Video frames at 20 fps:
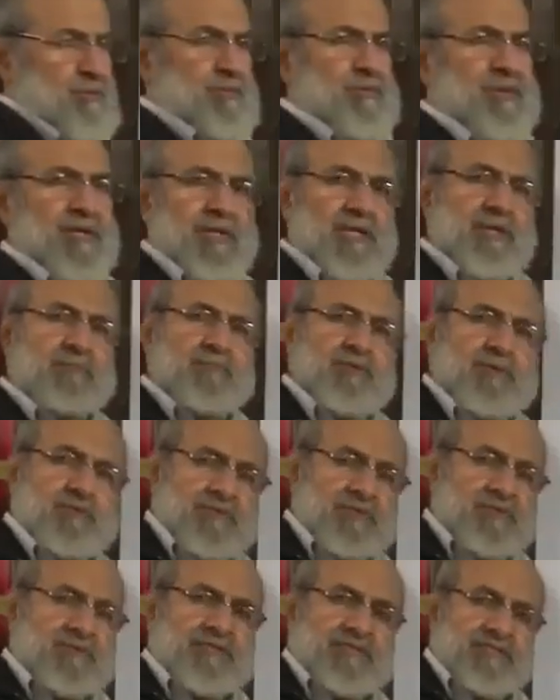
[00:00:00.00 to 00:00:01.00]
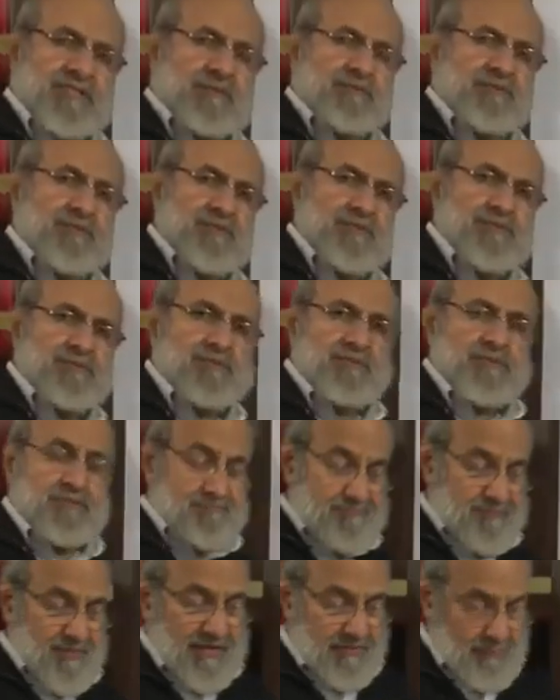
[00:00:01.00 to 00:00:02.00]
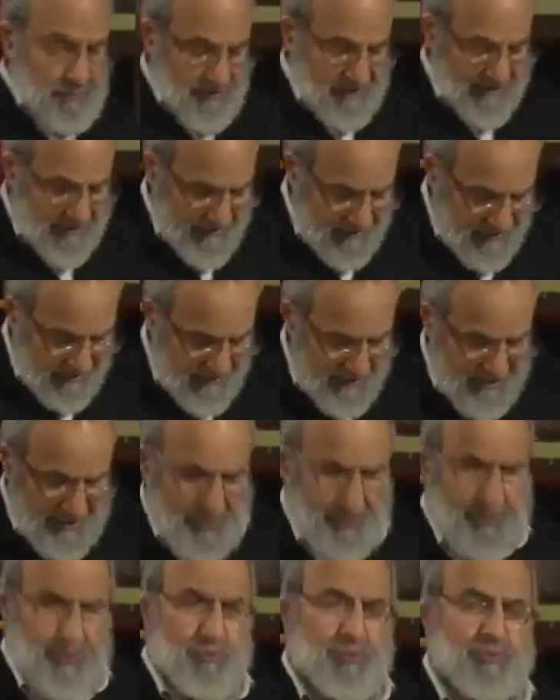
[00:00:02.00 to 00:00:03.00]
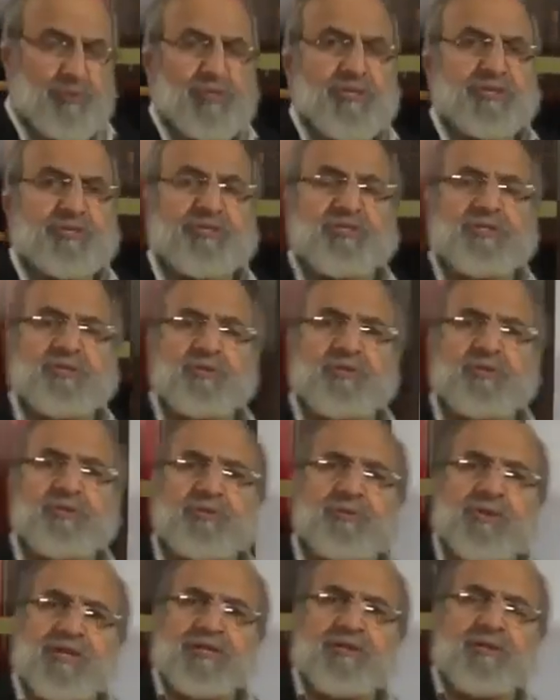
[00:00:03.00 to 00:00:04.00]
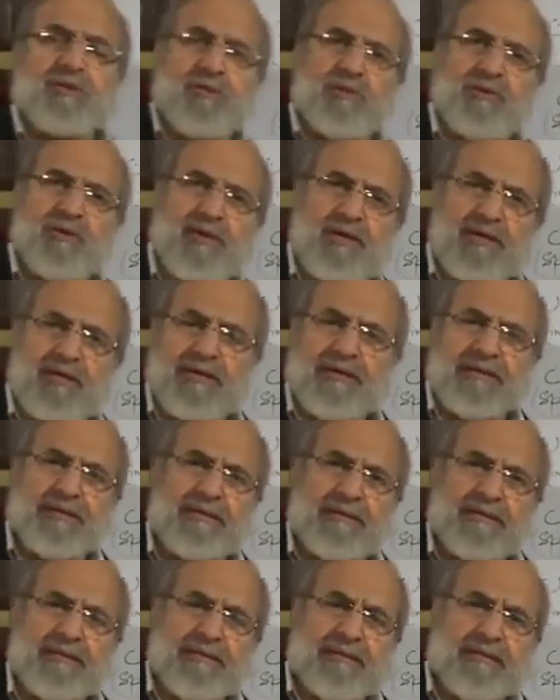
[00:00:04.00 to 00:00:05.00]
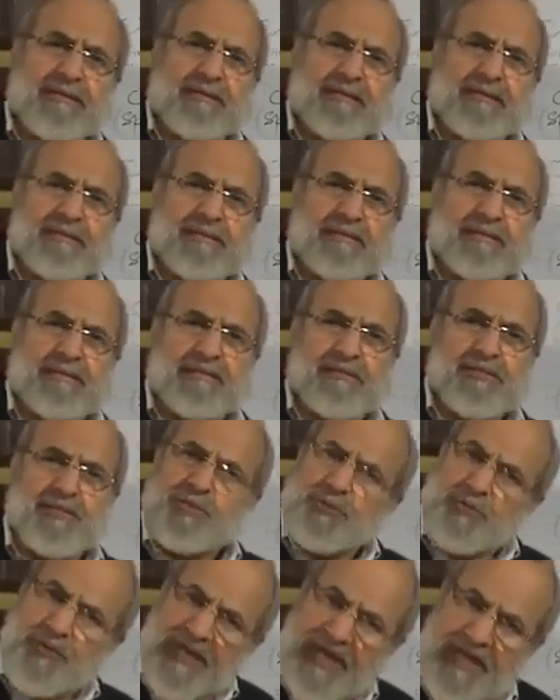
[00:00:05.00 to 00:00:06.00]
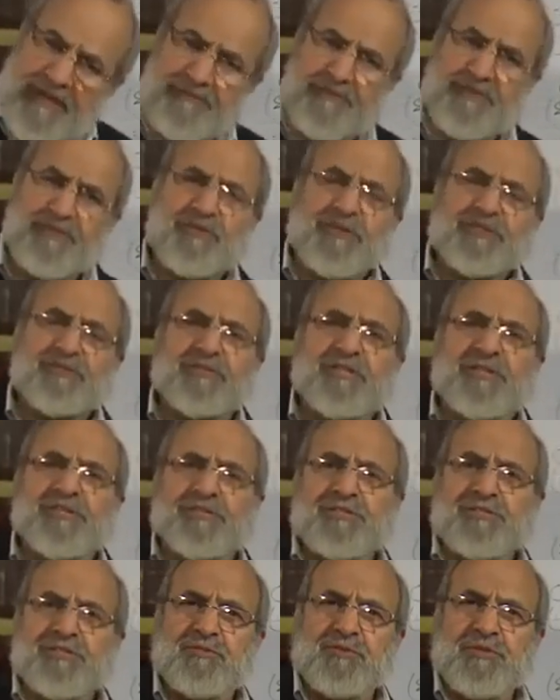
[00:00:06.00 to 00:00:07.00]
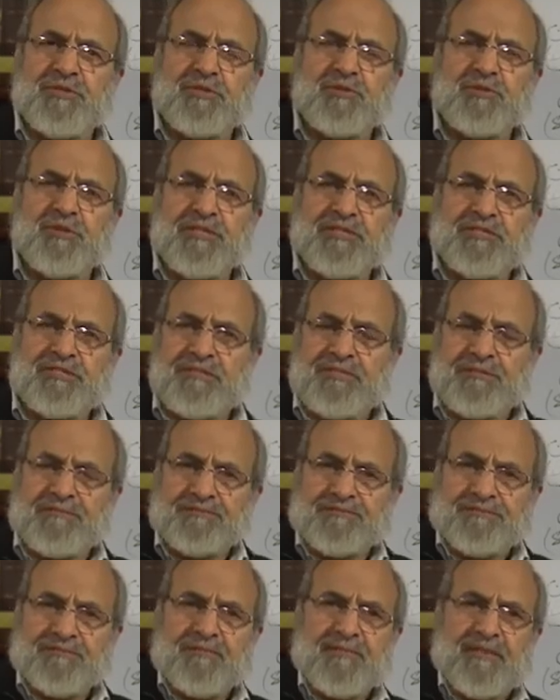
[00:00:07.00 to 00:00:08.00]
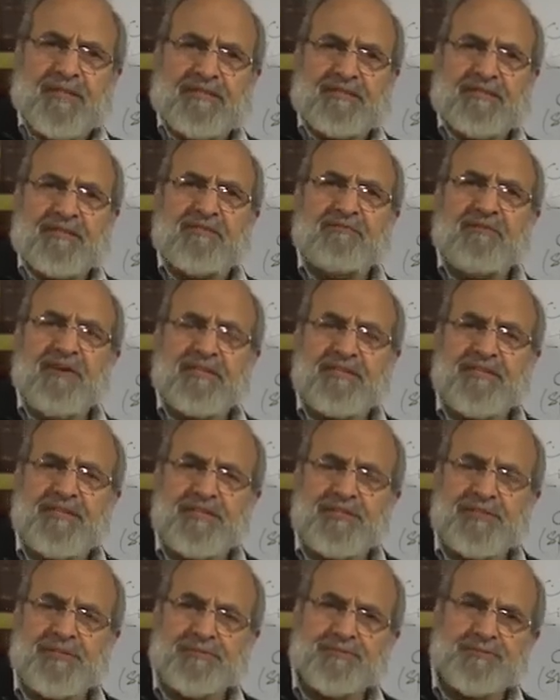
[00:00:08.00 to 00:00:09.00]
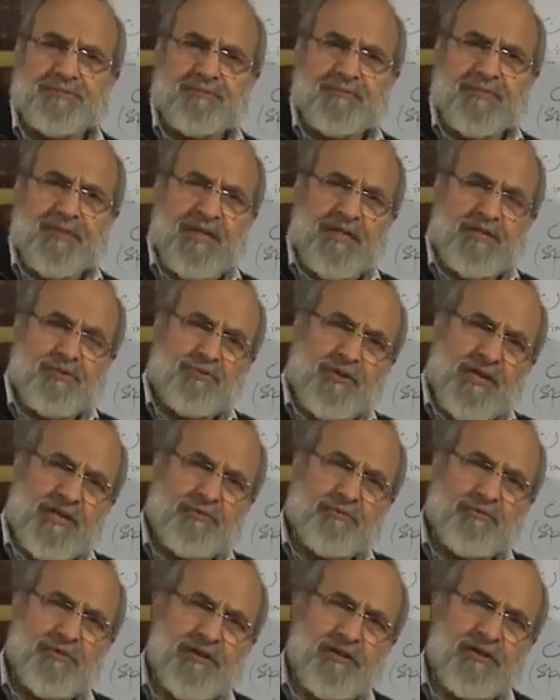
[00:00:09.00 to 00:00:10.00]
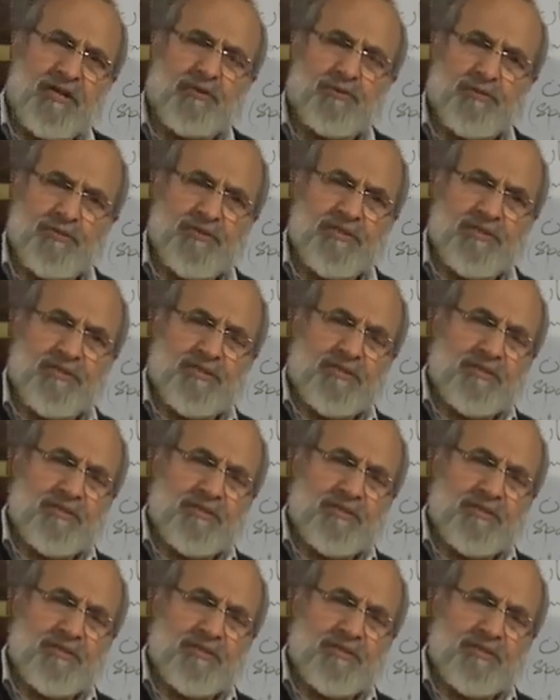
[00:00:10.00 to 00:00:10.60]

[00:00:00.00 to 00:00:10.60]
there could be a number of other examples. I would encourage you to continue to read the Quran. You would have the translations with you as an advantage, and try to figure out,